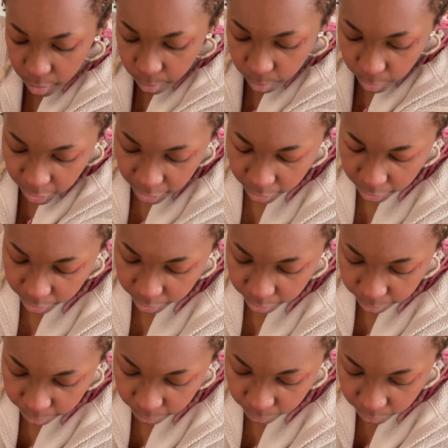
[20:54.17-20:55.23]
But
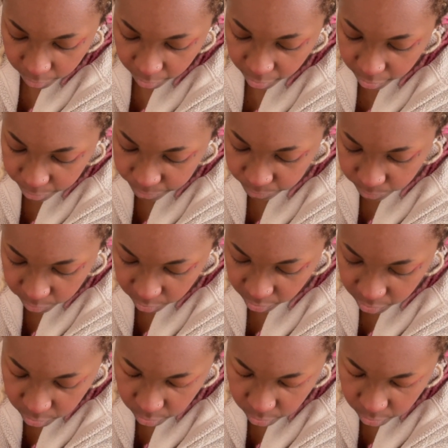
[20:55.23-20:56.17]
yeah, and